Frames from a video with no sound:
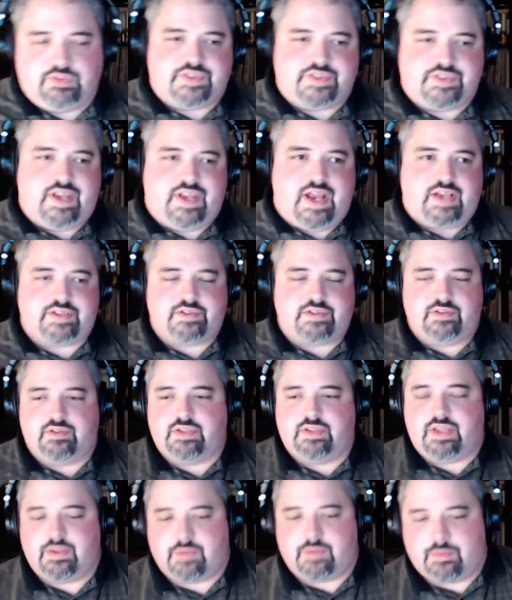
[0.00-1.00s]
national,
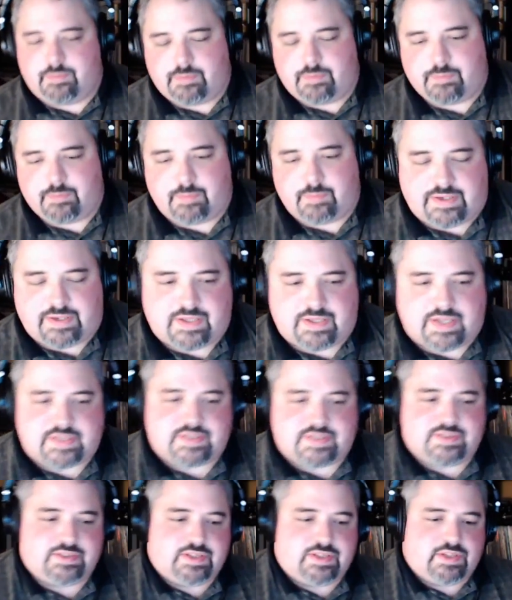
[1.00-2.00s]
yeah. They've been making that
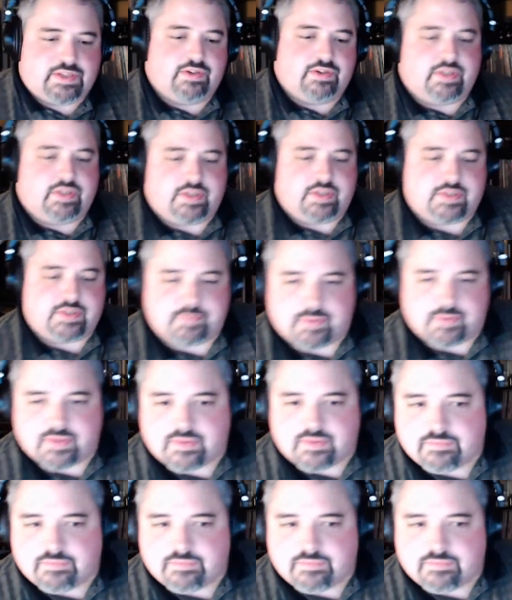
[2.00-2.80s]
since the 30s. But